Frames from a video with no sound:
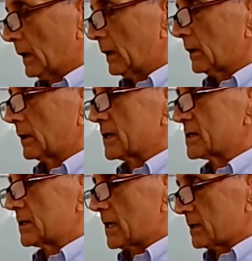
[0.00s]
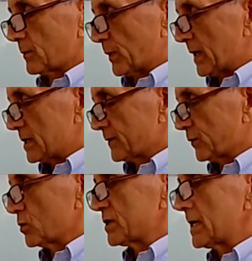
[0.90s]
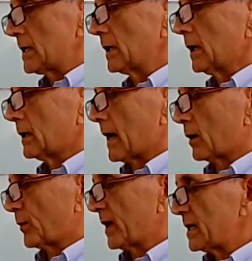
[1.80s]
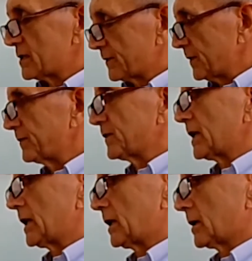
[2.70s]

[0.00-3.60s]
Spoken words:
That's the end of page 14. Now page 15.